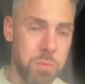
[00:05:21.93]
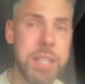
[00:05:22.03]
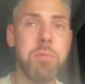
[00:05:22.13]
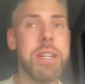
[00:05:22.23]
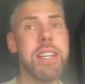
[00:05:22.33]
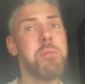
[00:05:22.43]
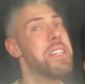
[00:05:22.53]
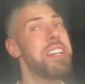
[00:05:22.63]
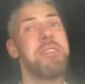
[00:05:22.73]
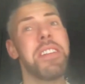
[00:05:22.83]
We
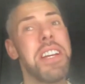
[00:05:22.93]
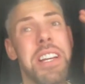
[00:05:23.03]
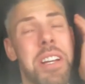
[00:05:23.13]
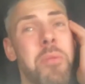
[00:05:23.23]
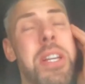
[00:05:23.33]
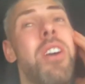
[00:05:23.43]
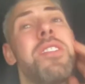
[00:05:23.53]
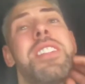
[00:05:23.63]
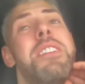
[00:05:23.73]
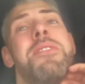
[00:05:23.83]

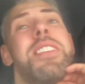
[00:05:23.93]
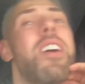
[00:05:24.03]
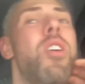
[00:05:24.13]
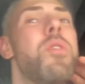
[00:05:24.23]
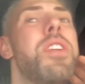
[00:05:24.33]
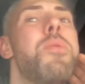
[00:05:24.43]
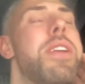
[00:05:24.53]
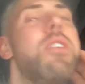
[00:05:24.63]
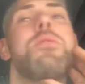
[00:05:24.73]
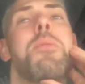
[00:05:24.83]
can't sit here and say, oh, we
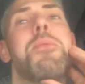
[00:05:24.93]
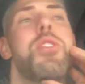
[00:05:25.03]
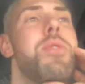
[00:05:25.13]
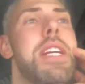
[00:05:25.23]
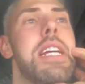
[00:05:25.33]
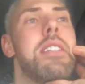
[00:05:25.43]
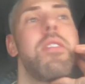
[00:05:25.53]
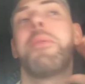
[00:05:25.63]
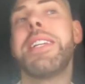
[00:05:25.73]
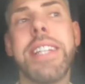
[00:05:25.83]
had loads of opportunities
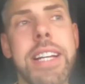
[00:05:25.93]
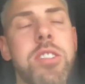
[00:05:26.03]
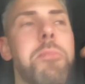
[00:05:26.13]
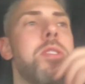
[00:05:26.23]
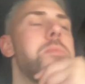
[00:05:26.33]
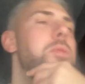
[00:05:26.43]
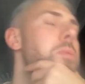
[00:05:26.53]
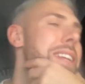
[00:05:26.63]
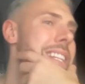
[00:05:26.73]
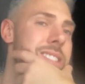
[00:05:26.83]
like we did against Middlesbrough
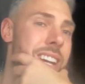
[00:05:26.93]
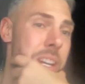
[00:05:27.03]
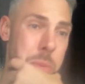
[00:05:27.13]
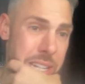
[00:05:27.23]
that we didn't take.